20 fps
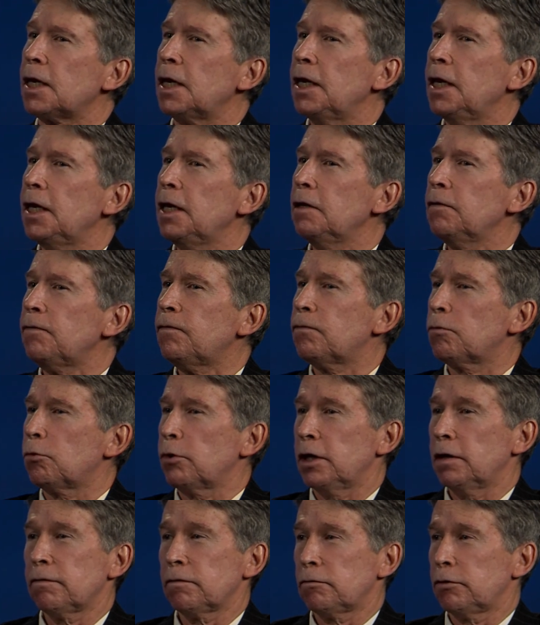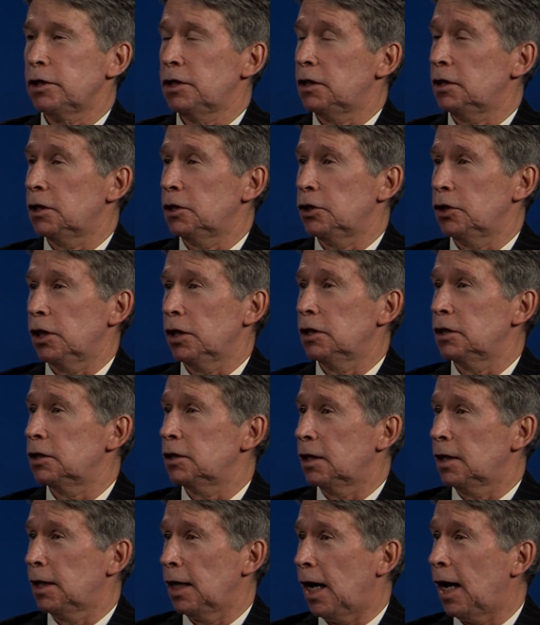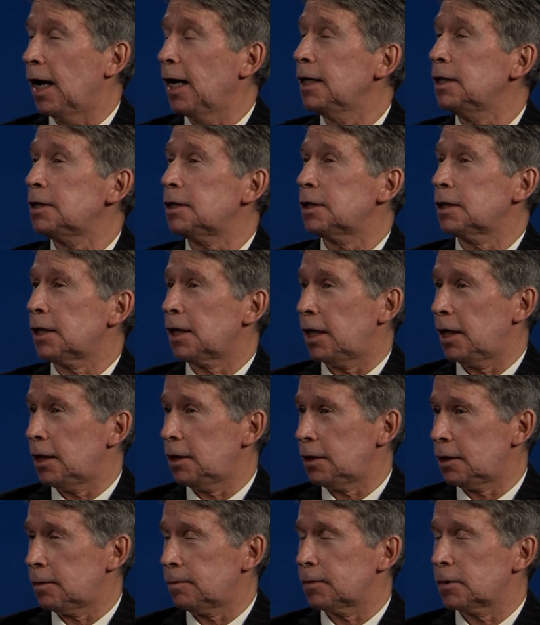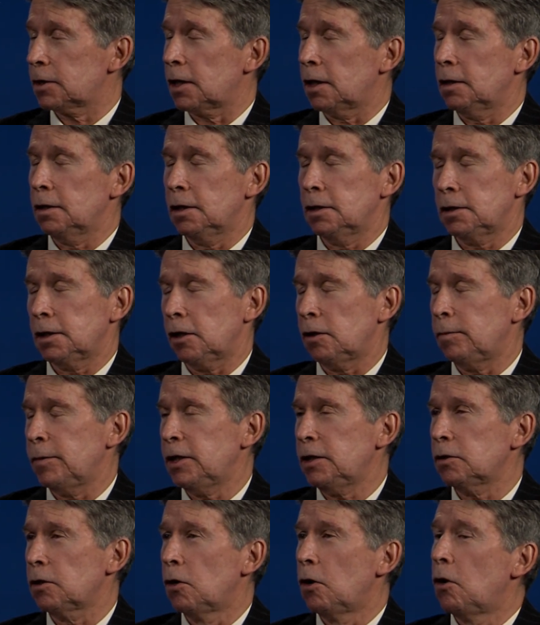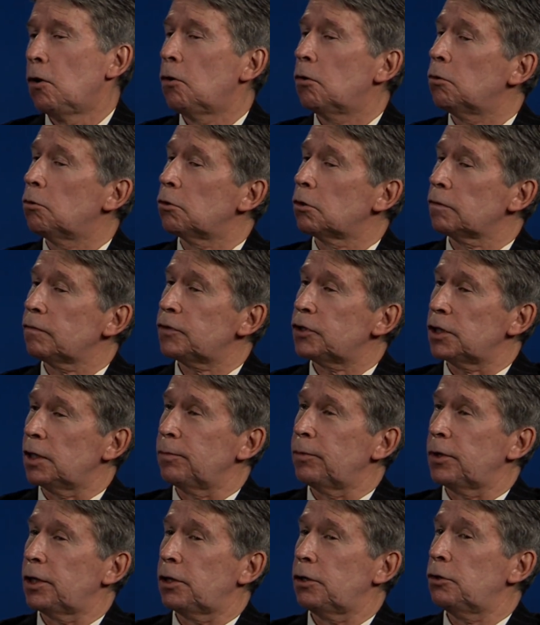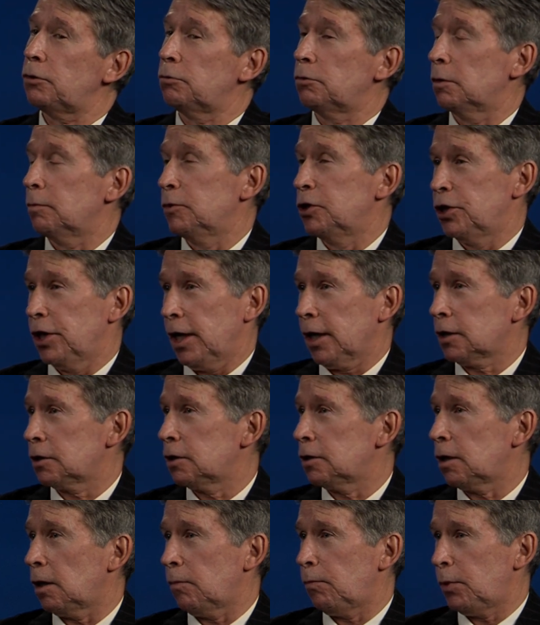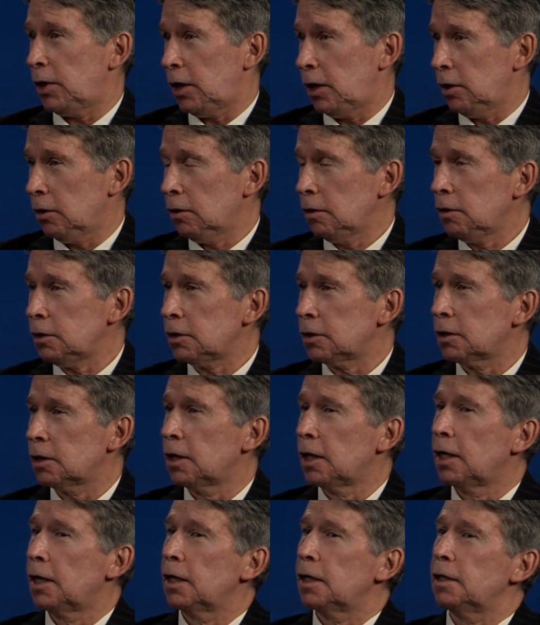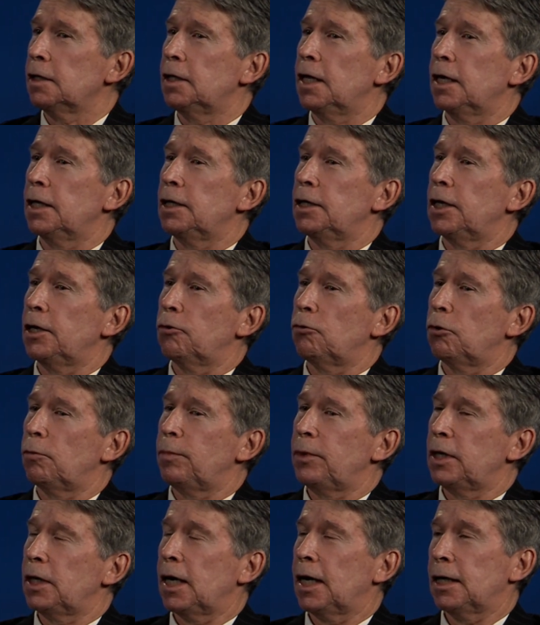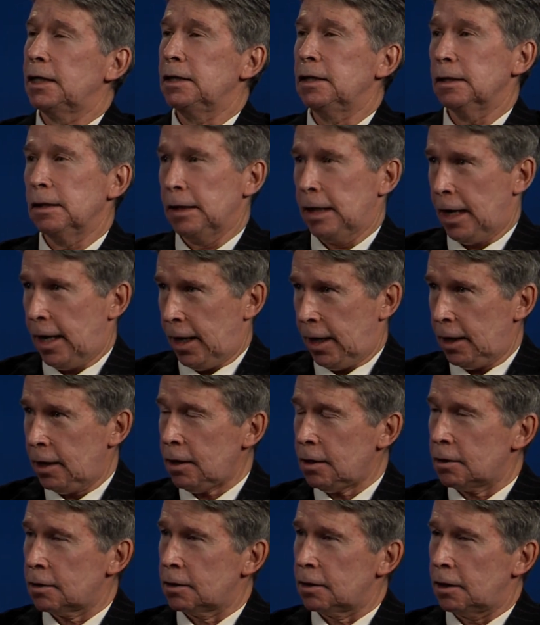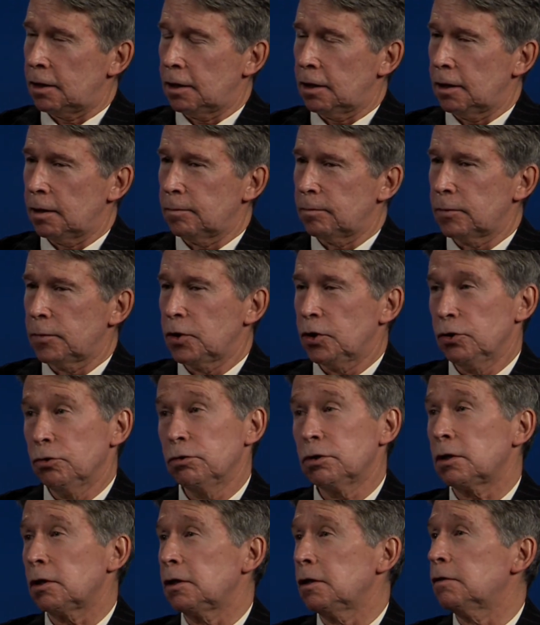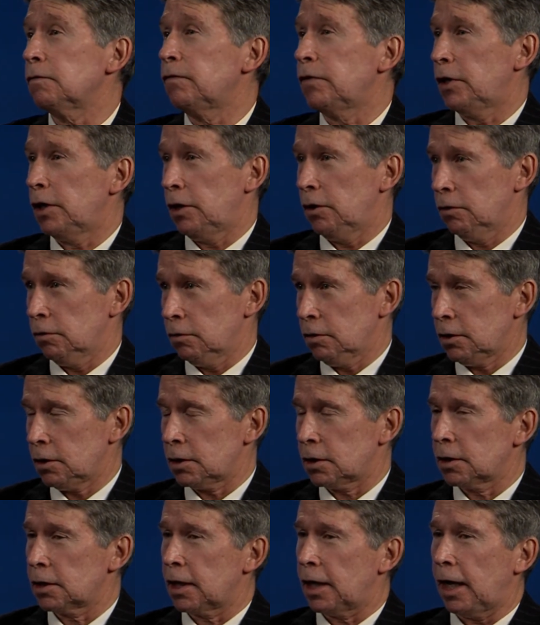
If for whatever reason the judge denies the case, the settlement, or if somebody who objects appeals, then there will be a delay, usually of years.